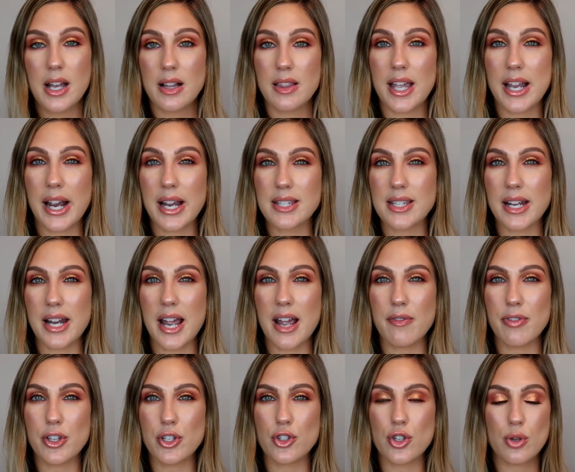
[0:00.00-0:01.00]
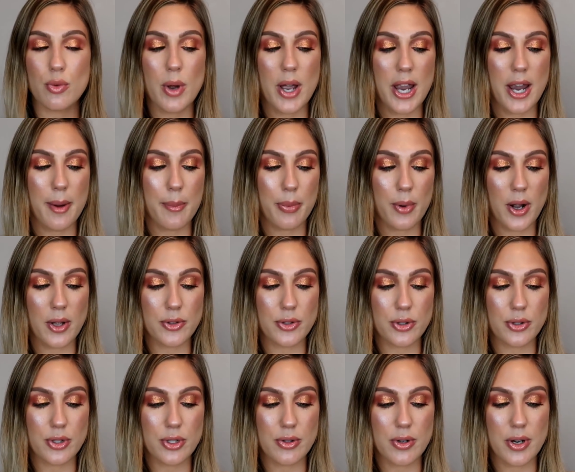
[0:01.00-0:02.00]
Like I said, I have the Jouer
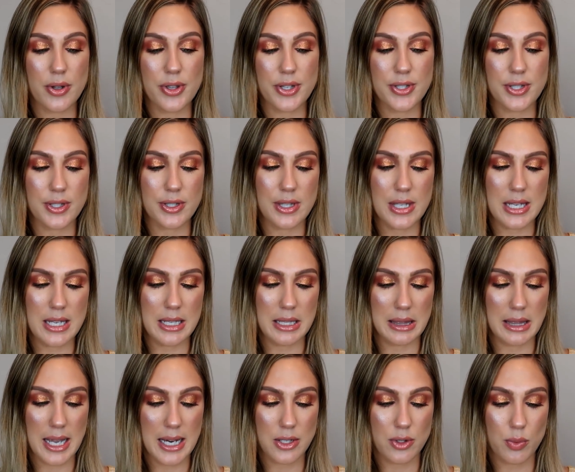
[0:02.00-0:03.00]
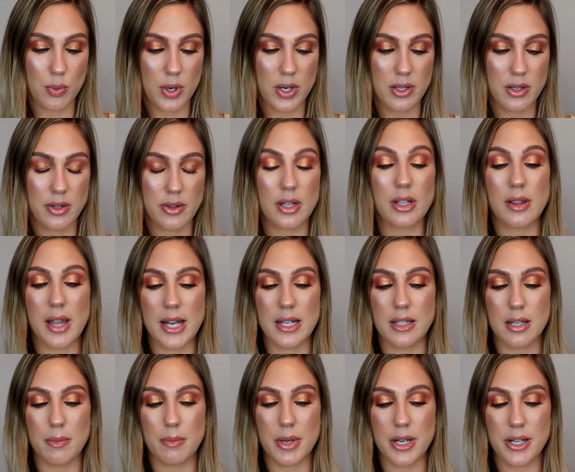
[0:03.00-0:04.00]
Bronzer Duo. This is the light one, the light
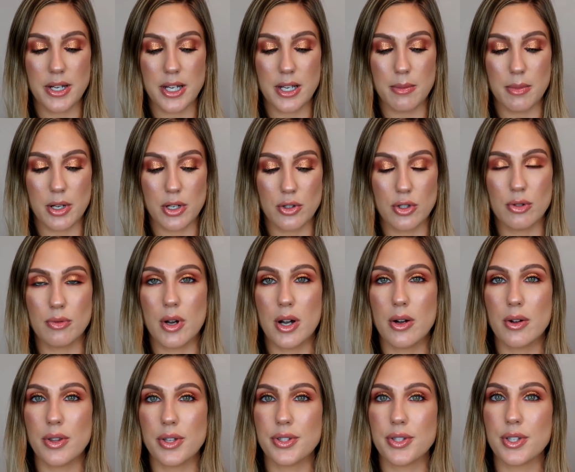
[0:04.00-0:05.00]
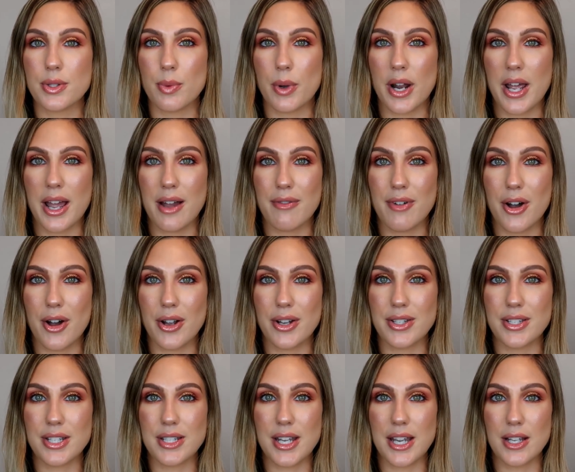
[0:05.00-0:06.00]
to medium duo. This is what I have
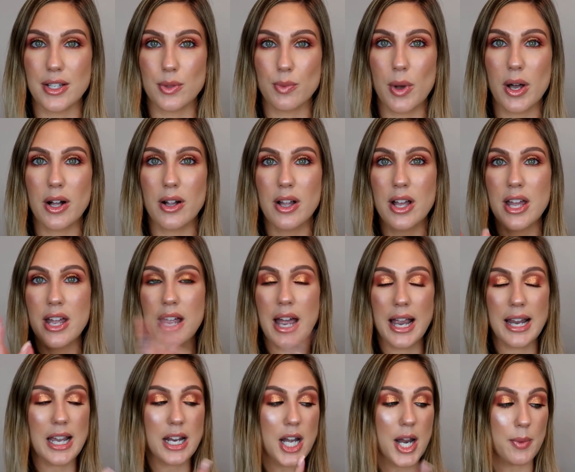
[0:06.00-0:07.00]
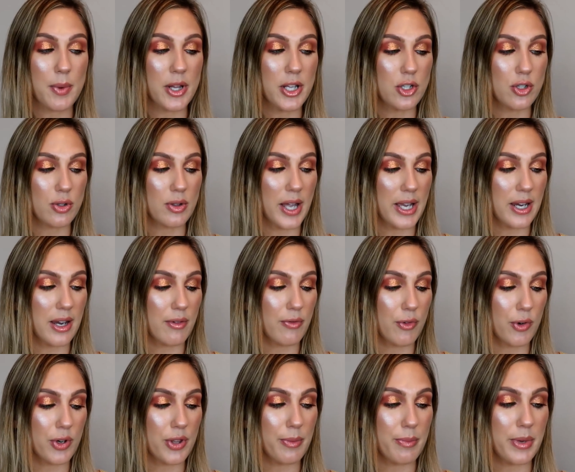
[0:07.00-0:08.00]
on today as well. Again, I really do like it
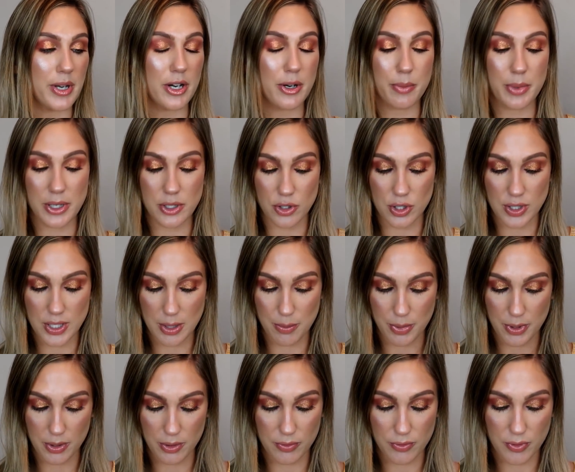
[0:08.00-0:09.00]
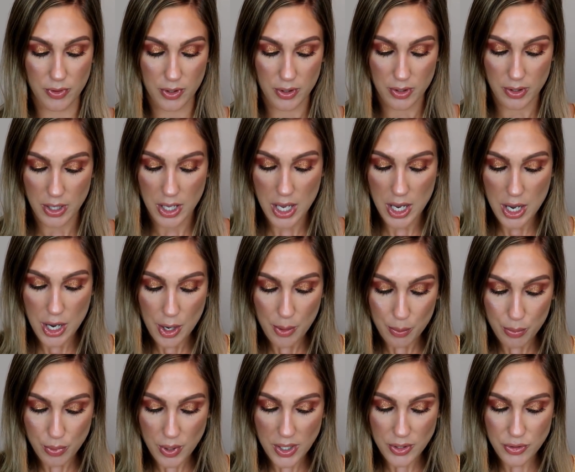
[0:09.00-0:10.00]
for the mirror, but it's just a beautiful
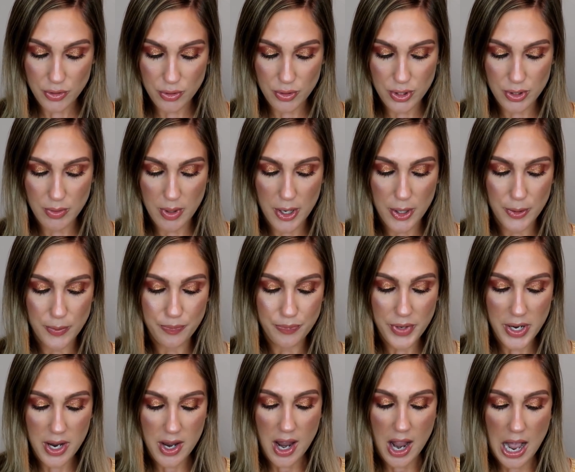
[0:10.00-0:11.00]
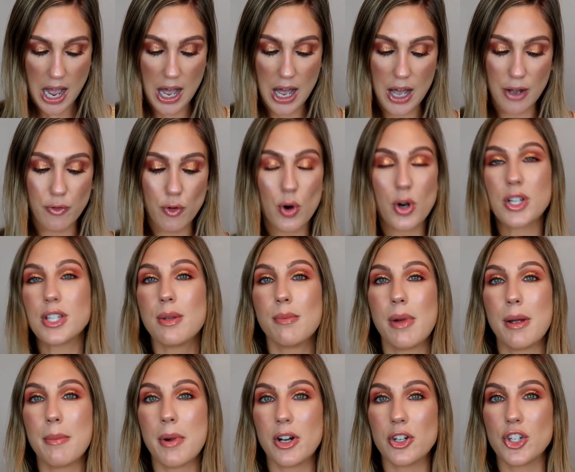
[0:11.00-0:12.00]
bronzer duo. Uh, of course,
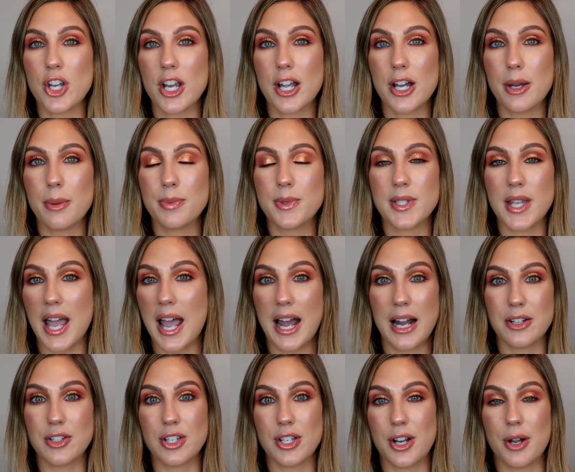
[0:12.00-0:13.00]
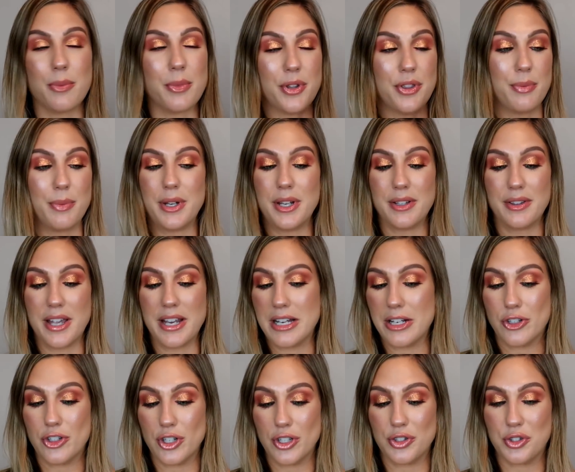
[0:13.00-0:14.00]
my Marc Jacobs had to come with me. Like
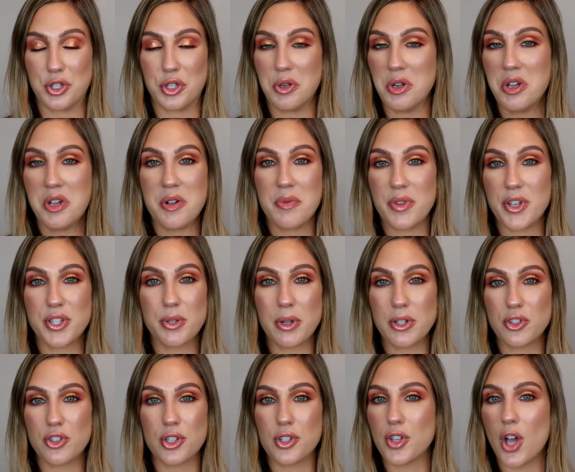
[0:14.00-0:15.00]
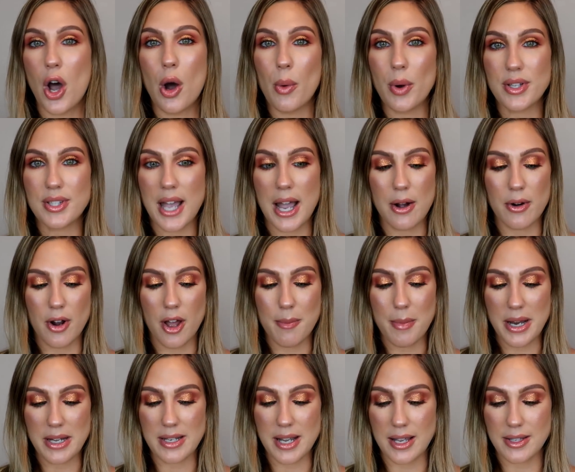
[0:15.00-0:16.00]
it just, this one's just always out on
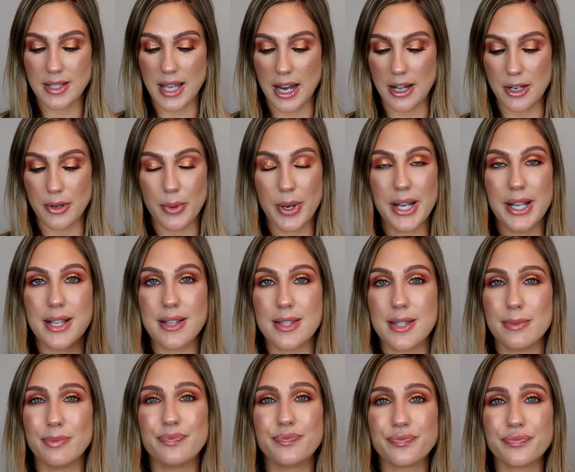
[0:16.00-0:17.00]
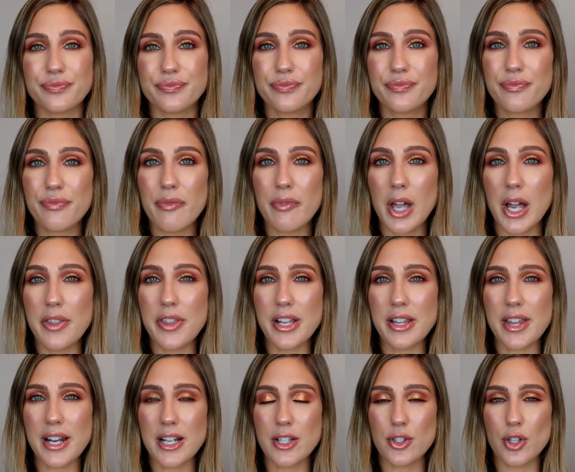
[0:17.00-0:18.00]
my desk anyways. I
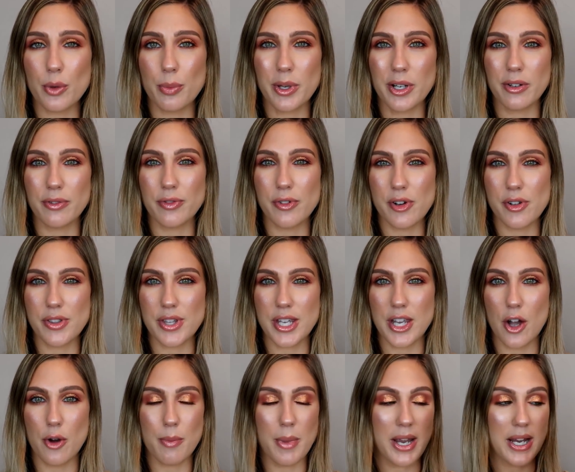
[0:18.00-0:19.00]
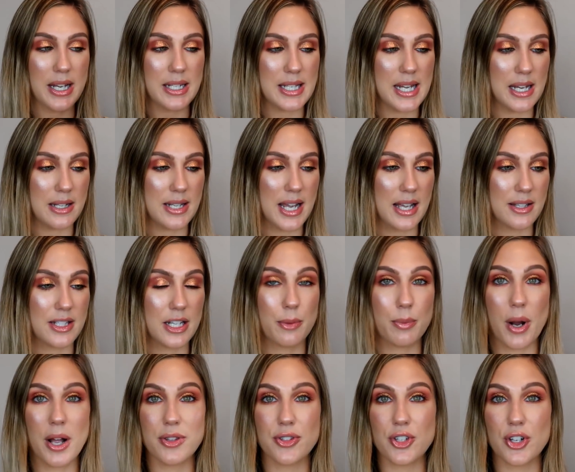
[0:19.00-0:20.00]
think that it's so beautiful, the Omega Tantastic
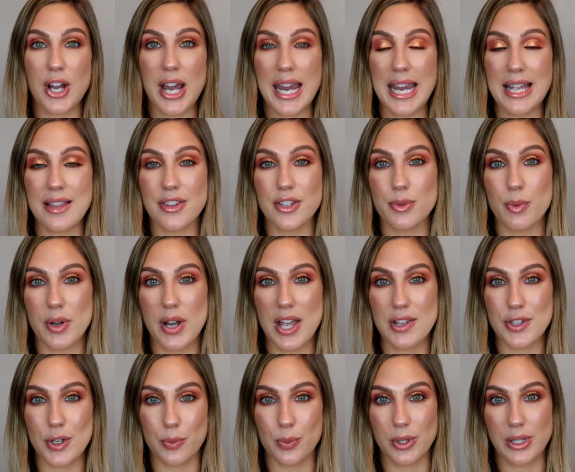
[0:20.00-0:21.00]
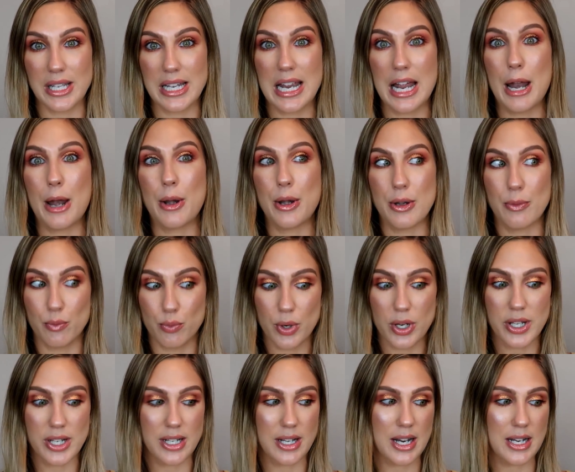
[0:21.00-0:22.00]
Bronzer, and this one has a really,
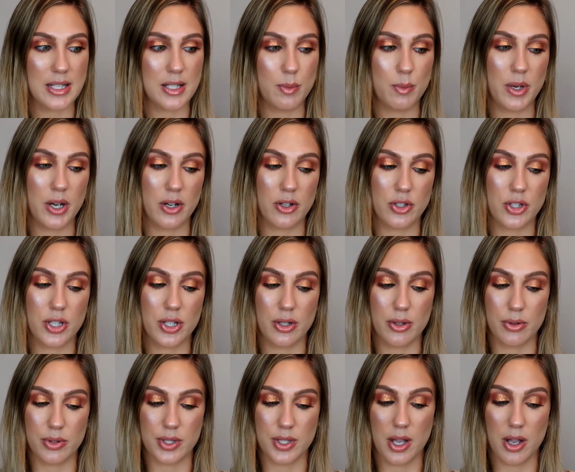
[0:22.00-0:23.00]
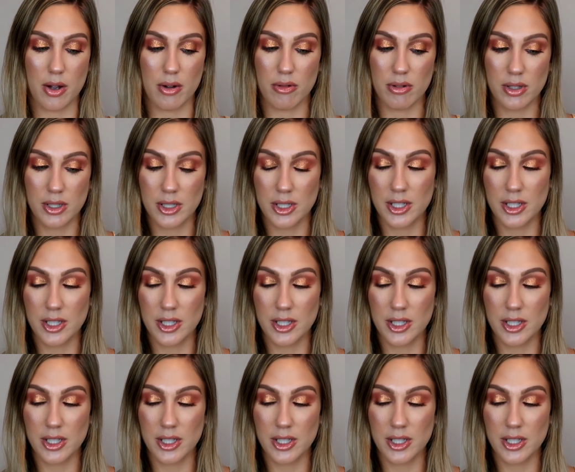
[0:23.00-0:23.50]
really nice mirror too, so